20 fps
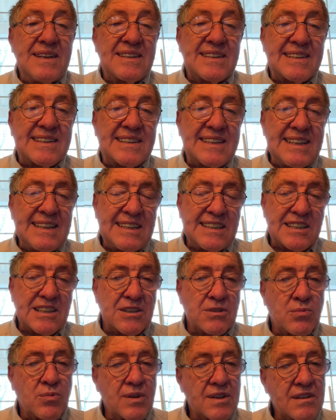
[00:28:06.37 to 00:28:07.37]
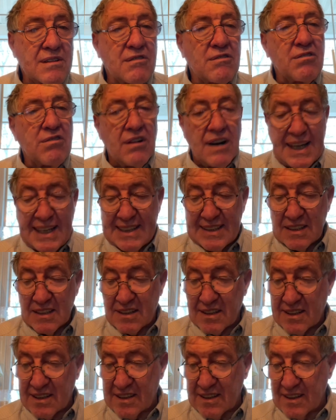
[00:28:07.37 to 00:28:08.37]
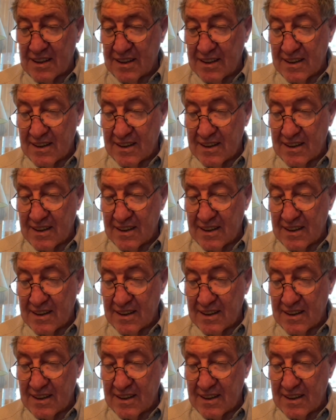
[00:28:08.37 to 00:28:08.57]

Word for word: seasoned with grace.